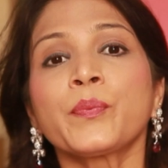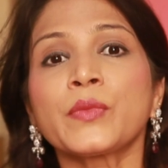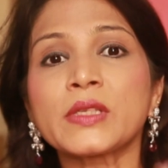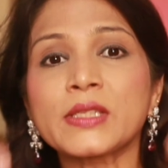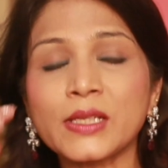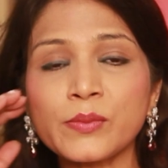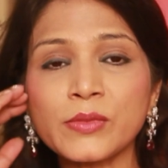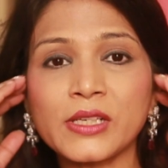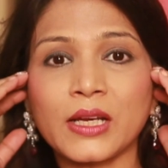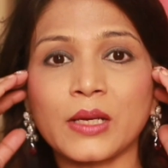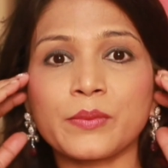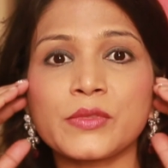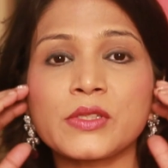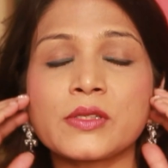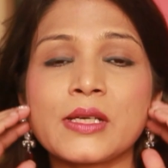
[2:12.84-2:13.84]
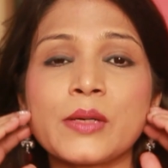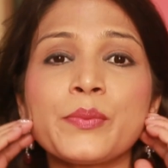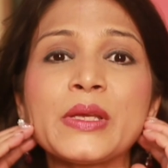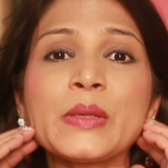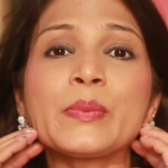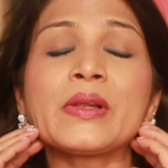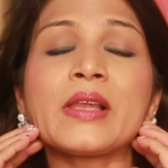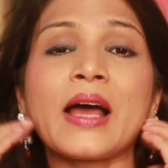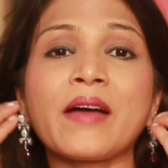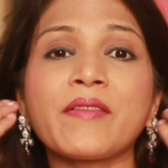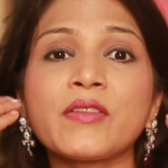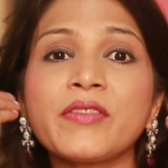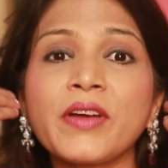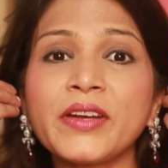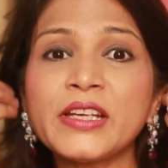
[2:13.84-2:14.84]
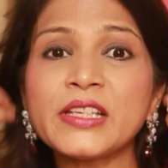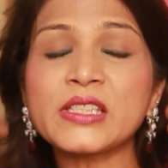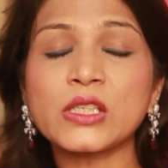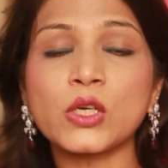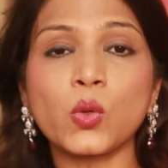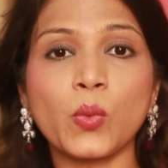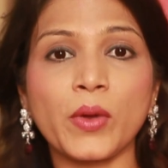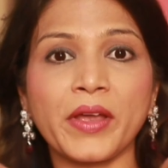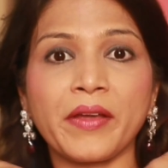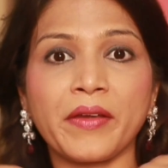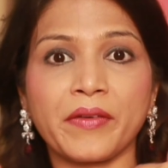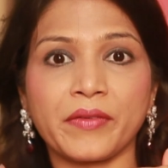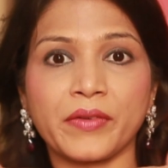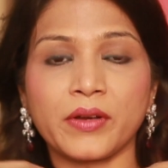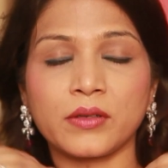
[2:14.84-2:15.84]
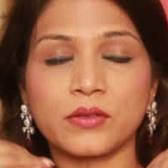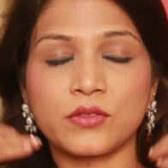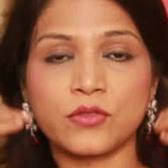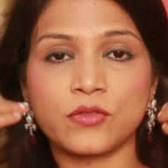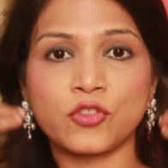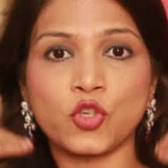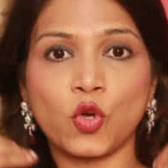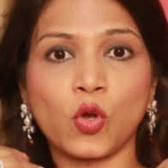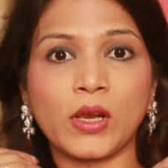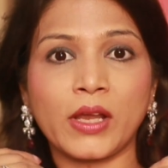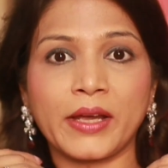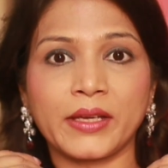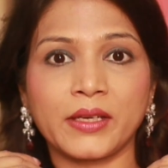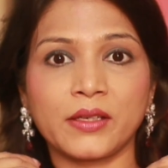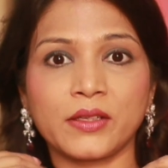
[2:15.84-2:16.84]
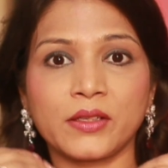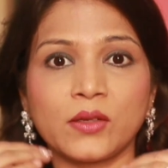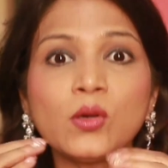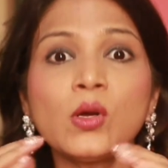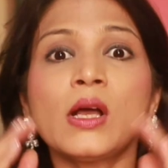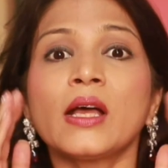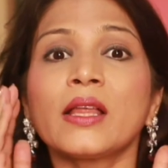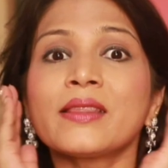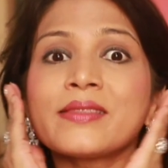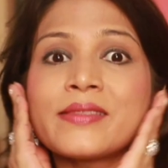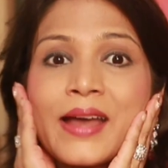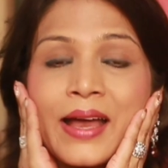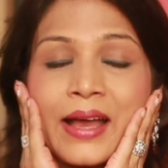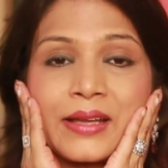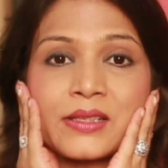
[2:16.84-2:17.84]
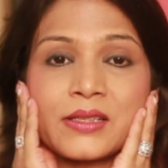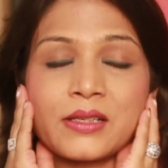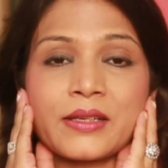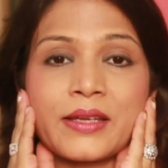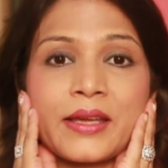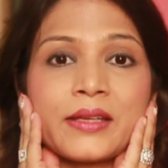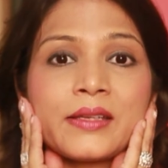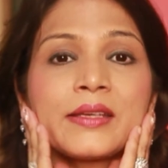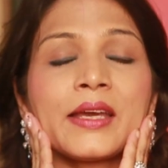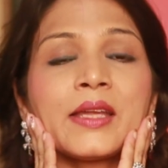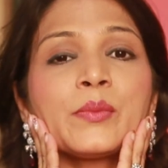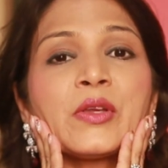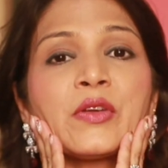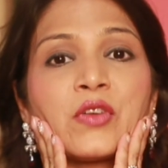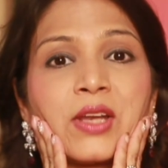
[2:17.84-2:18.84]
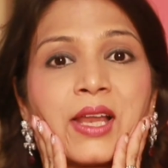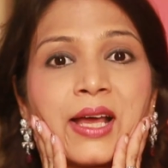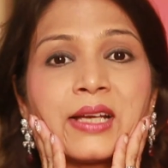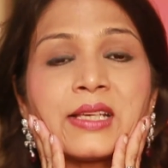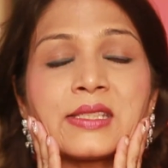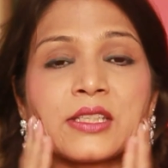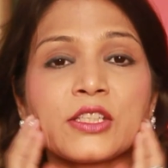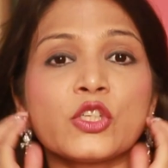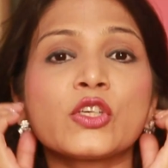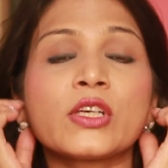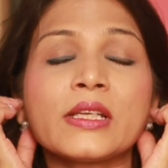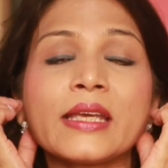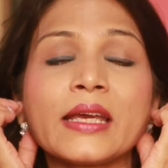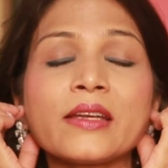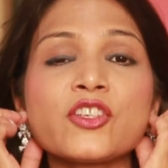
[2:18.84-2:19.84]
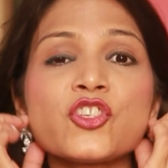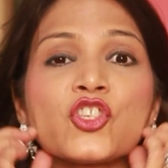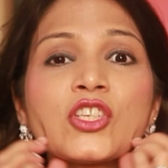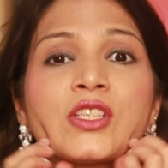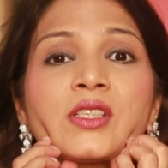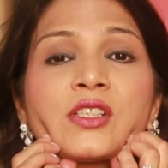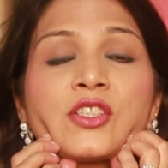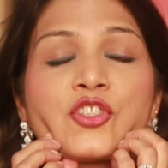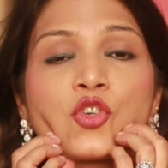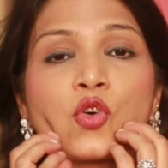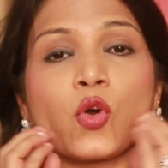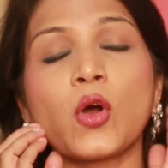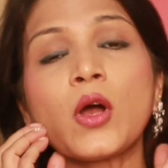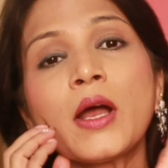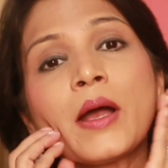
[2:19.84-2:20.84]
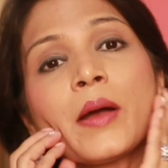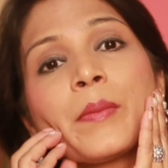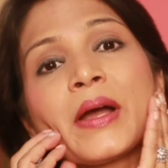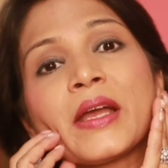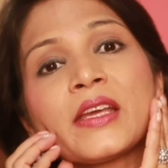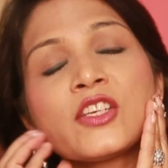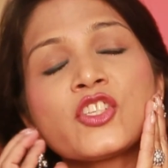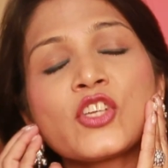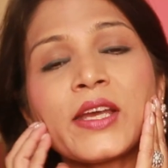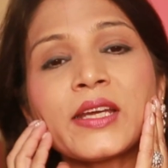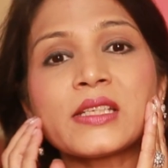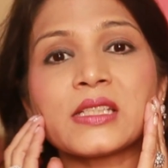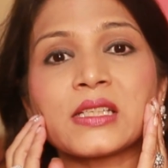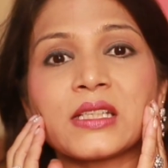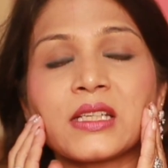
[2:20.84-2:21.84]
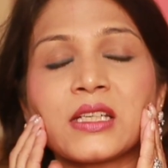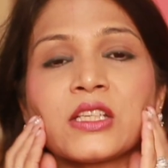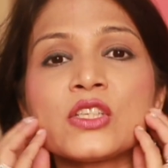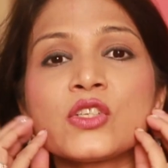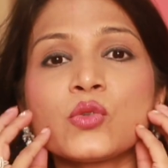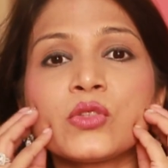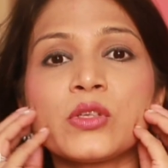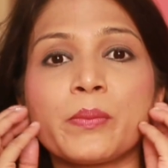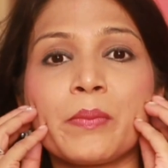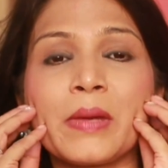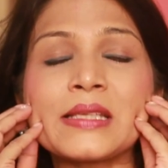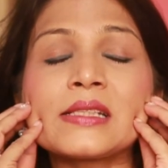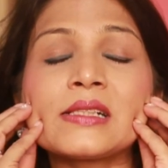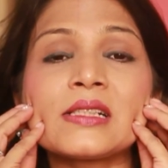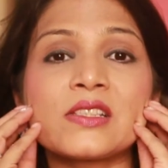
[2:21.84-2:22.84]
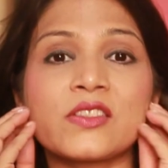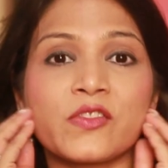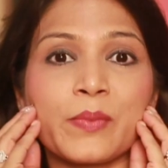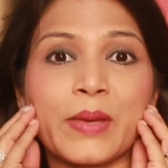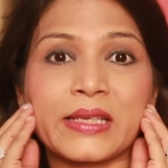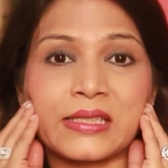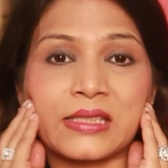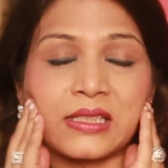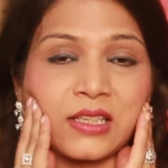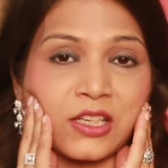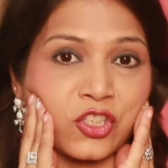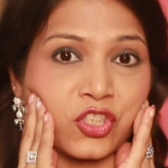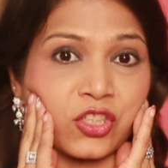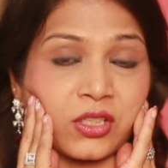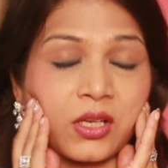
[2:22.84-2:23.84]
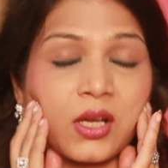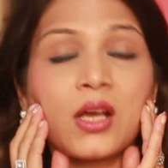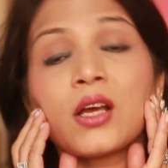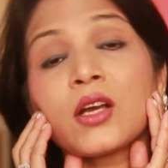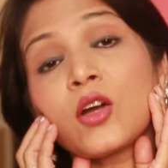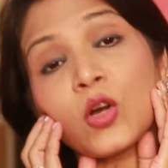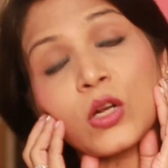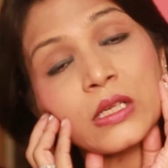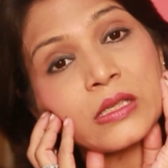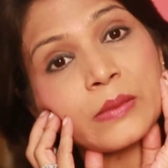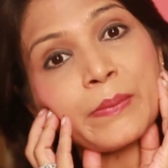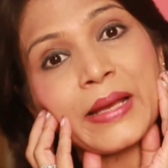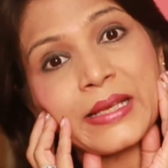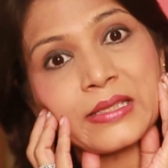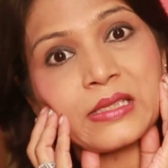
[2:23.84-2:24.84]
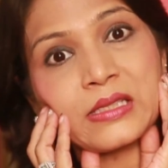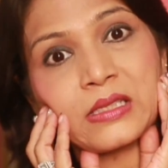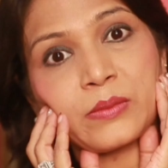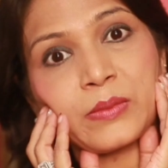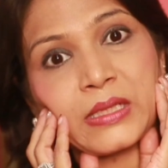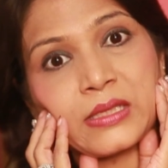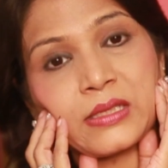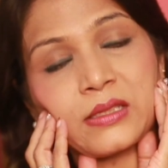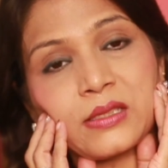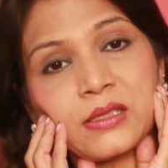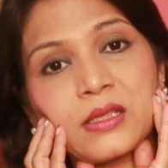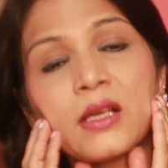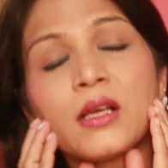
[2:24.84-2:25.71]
Sometimes some people have a very square jawline, that again can be relaxed and you can get a chisel jaw by injecting into the muscles of mastication called the masseter muscles.